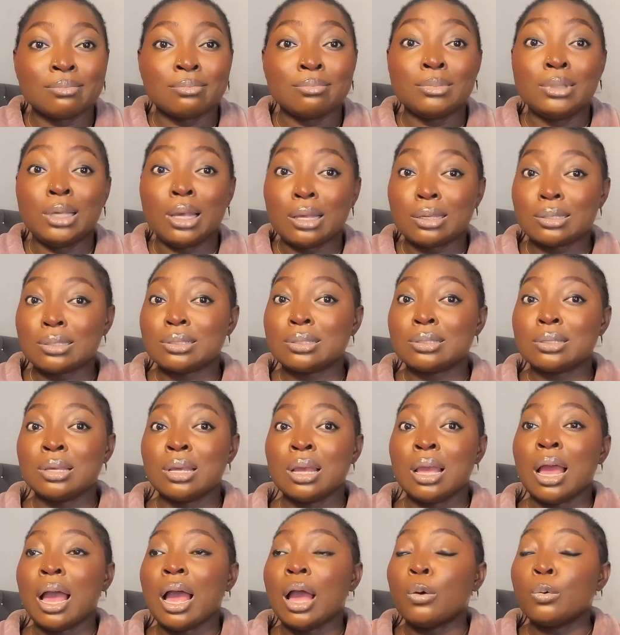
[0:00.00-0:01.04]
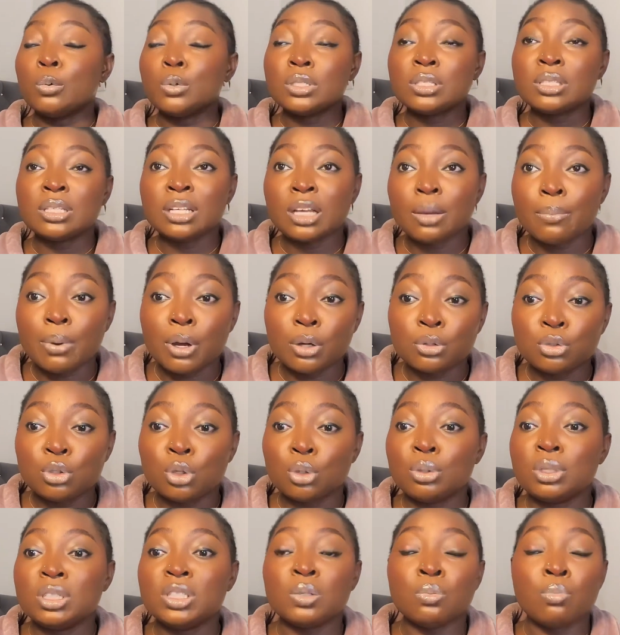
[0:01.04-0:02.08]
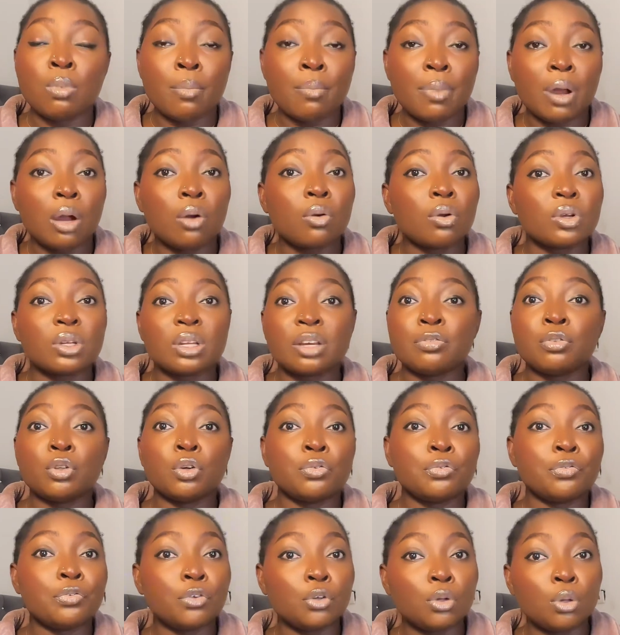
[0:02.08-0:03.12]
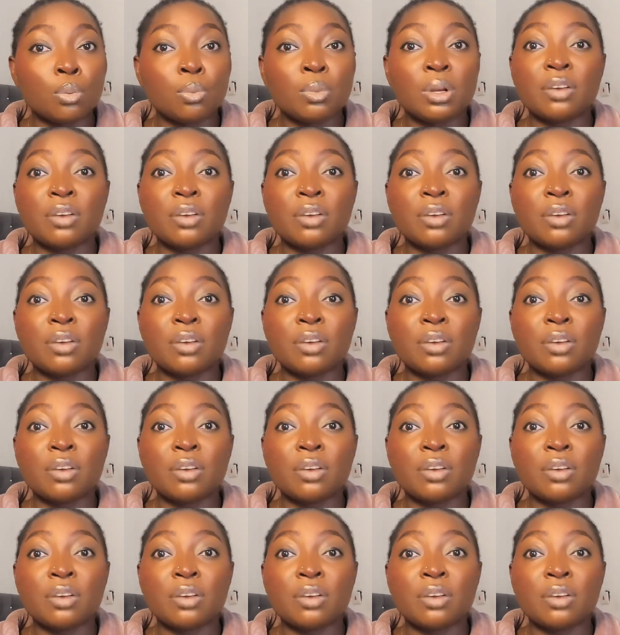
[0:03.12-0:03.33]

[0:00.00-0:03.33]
Yes, I always think about you. I always remember, oh God, I've not filmed.